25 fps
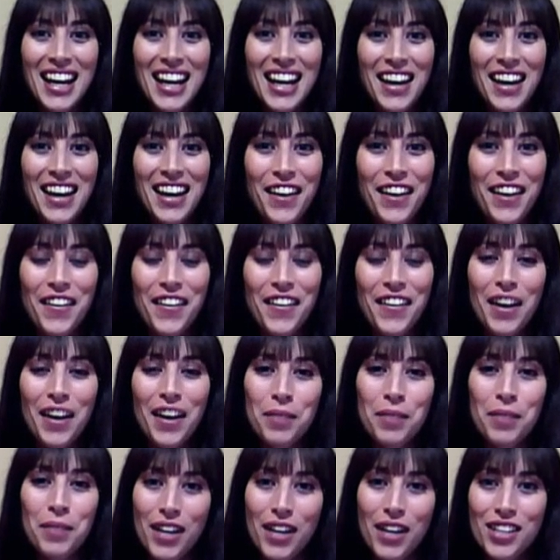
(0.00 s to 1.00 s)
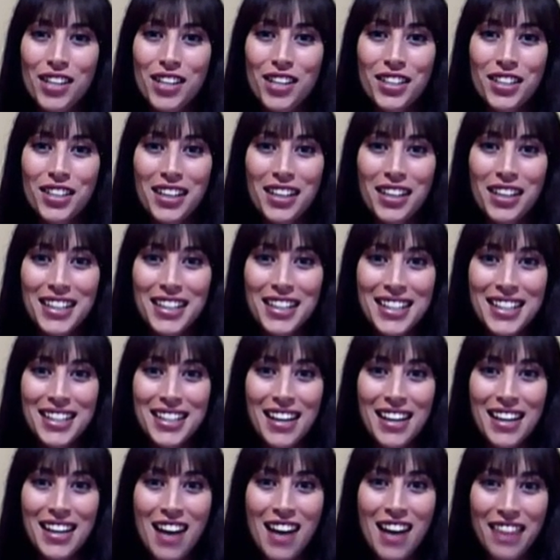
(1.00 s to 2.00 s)
Hello, I'm your host Jo
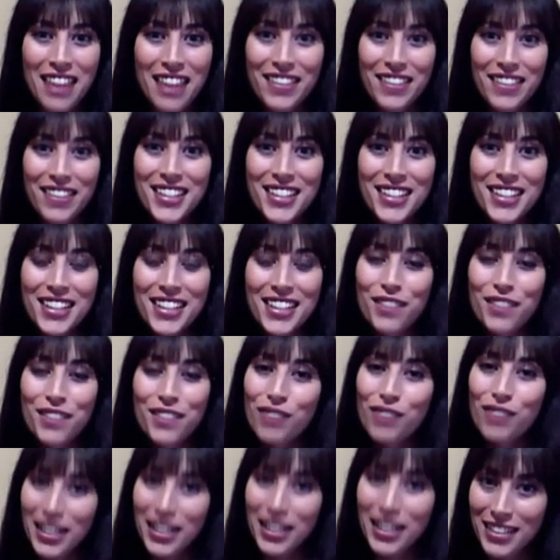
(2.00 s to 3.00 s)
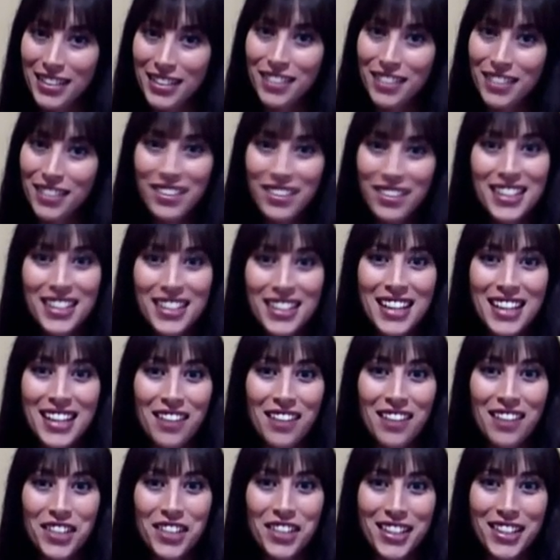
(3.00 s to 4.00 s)
Linsdell and this is Writers and Authors
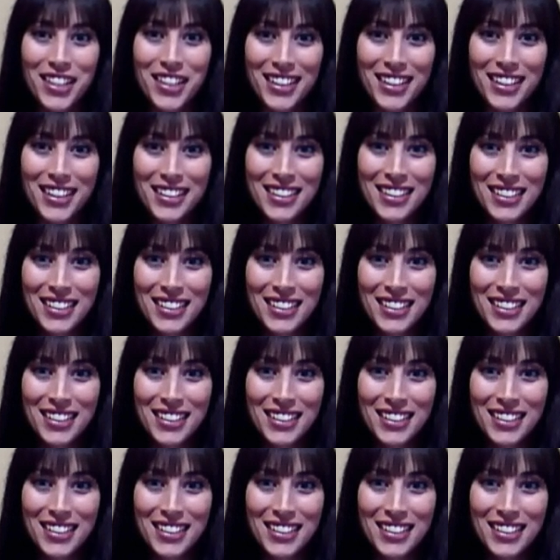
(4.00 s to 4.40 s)
Television.